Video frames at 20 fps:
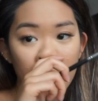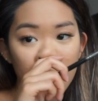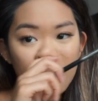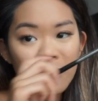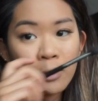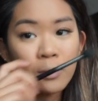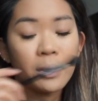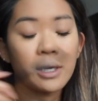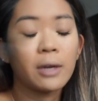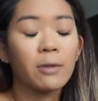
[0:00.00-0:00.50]

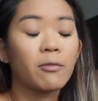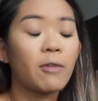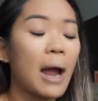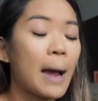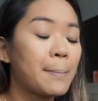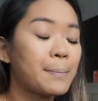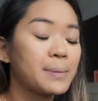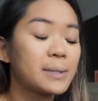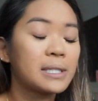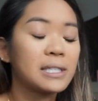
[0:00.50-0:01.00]
doing
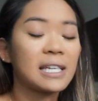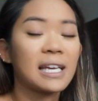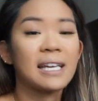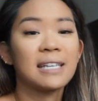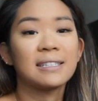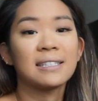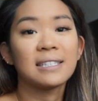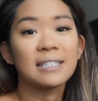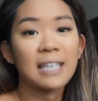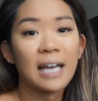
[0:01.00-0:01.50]
reps
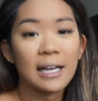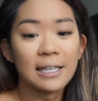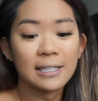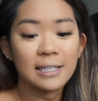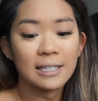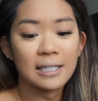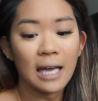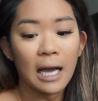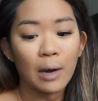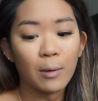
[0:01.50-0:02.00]
and
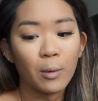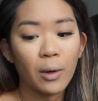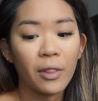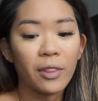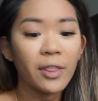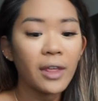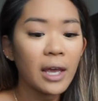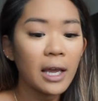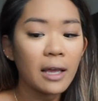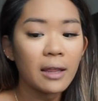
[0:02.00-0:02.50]
sets on one
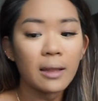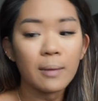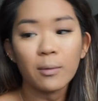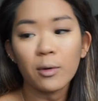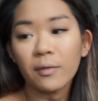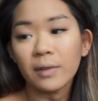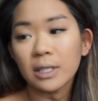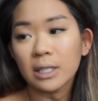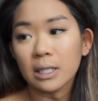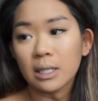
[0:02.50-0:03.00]
thing and then
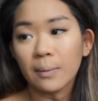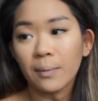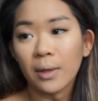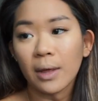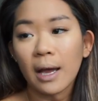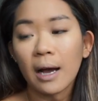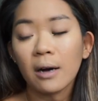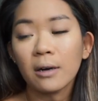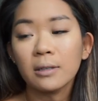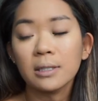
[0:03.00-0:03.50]
moving to something
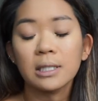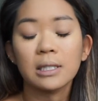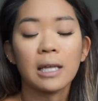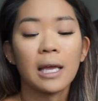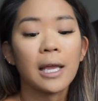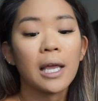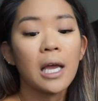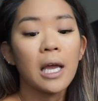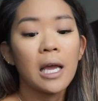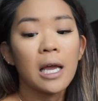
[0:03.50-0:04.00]
else.
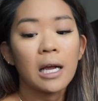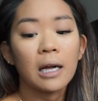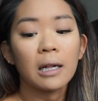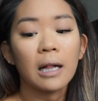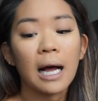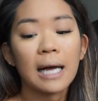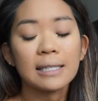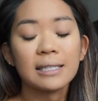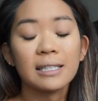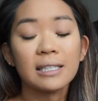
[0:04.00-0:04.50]
Like
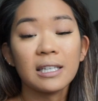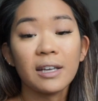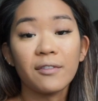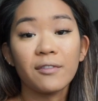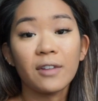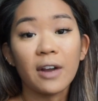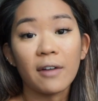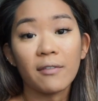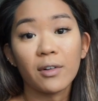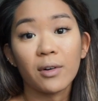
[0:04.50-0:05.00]
classes have
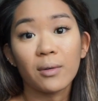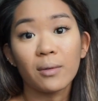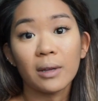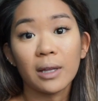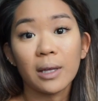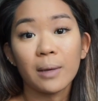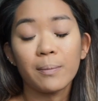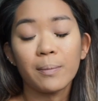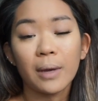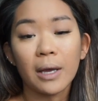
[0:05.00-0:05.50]
never
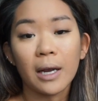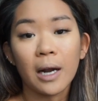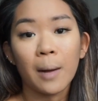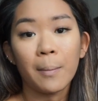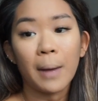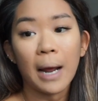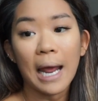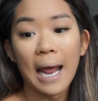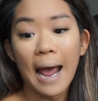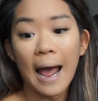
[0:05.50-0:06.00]
really been on
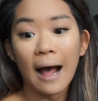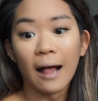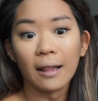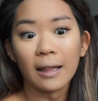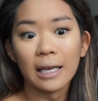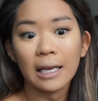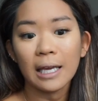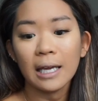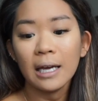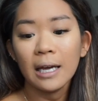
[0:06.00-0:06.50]
my
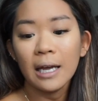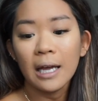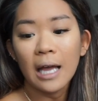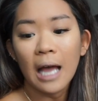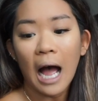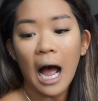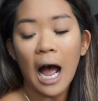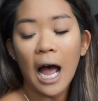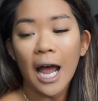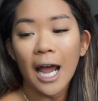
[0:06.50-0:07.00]
alley.
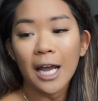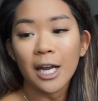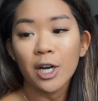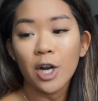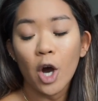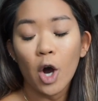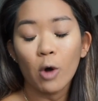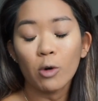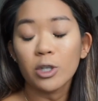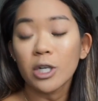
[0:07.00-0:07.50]
I
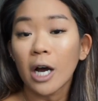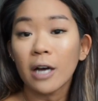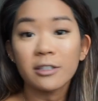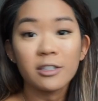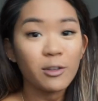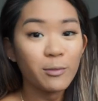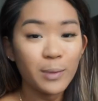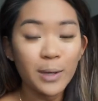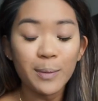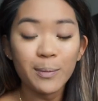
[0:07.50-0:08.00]
know tons
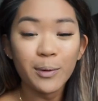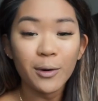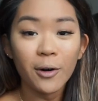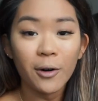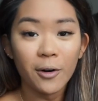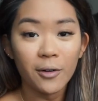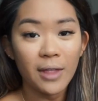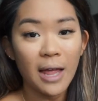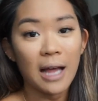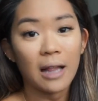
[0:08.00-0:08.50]
of
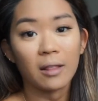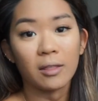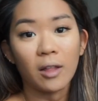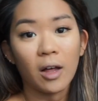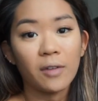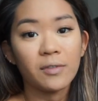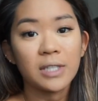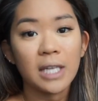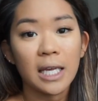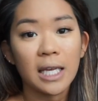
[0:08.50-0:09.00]
people that
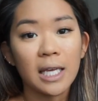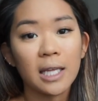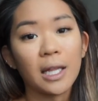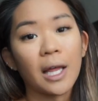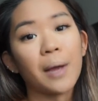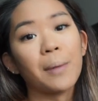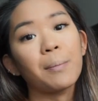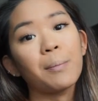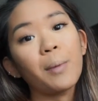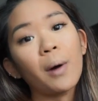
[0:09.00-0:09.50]
love taking like